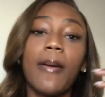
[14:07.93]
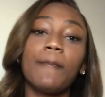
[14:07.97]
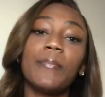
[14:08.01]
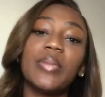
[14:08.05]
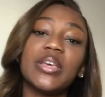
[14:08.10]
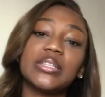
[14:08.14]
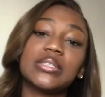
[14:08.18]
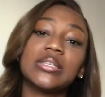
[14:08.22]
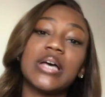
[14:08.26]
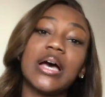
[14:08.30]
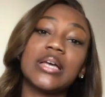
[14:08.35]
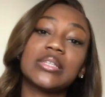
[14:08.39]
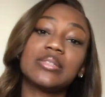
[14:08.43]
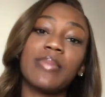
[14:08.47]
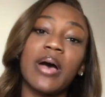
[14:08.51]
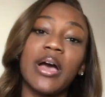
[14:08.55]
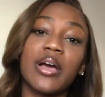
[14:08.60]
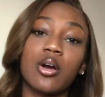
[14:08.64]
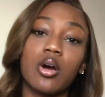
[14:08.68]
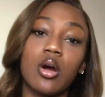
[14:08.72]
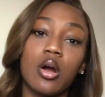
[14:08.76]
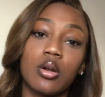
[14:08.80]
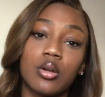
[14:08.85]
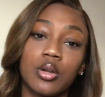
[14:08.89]
besides my
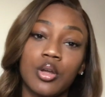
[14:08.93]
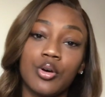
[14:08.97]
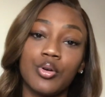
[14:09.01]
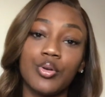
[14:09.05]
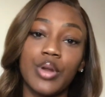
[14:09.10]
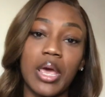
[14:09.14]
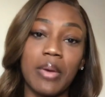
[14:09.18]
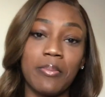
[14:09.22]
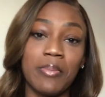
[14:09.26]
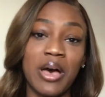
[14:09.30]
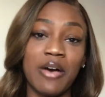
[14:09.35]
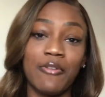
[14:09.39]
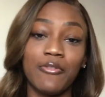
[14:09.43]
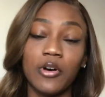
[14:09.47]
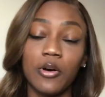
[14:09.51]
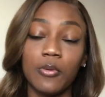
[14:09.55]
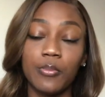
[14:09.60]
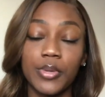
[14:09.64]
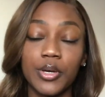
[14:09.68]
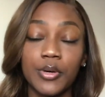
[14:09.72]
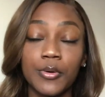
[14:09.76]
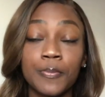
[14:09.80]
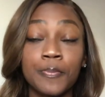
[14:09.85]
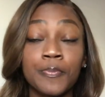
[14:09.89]
car note and my
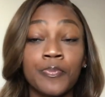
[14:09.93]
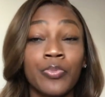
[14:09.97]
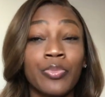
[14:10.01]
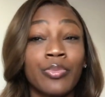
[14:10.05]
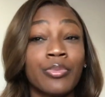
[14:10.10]
phone bill.